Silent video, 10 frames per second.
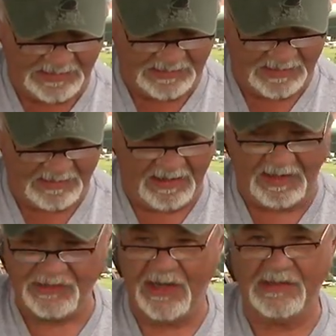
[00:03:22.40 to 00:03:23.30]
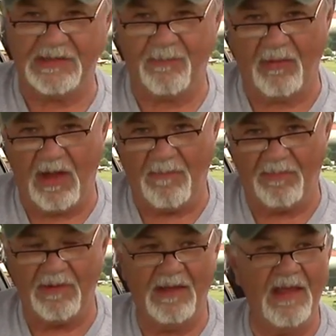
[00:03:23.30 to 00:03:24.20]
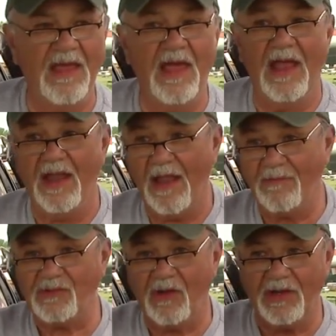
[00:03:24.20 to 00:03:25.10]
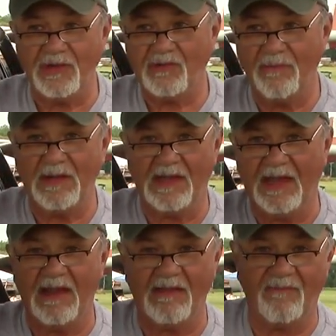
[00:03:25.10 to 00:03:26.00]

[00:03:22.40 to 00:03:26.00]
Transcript: it, changed the prop, and now I'm trying to trim it to get it to